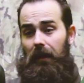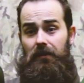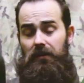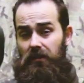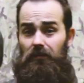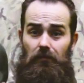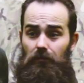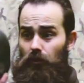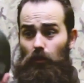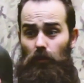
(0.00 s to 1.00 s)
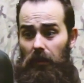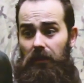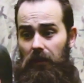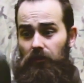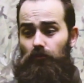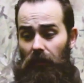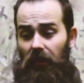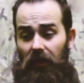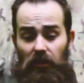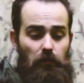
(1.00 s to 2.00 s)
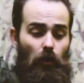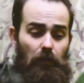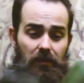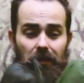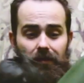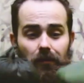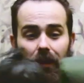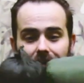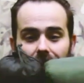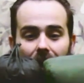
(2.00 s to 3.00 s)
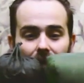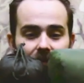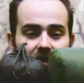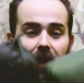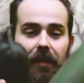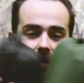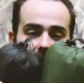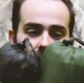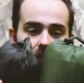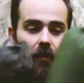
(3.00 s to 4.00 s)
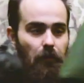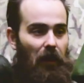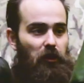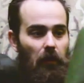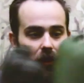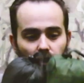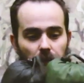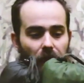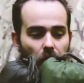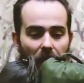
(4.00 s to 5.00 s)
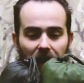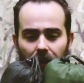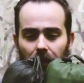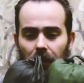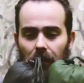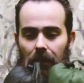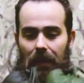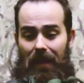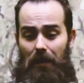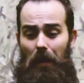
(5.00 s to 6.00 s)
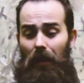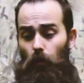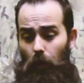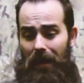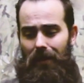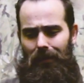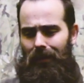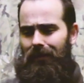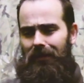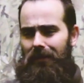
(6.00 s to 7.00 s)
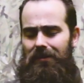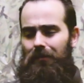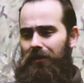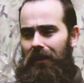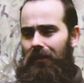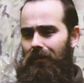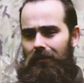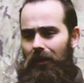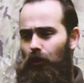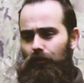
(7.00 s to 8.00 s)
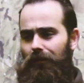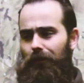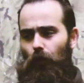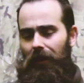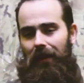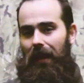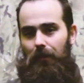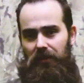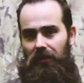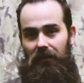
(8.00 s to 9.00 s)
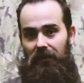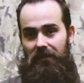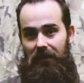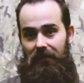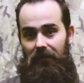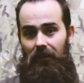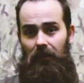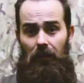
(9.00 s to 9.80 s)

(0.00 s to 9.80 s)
is, you know, it's really small. It's less than half the size of the British military bivvy bag. And weight, I think this comes in at 340 grams. I think they stated.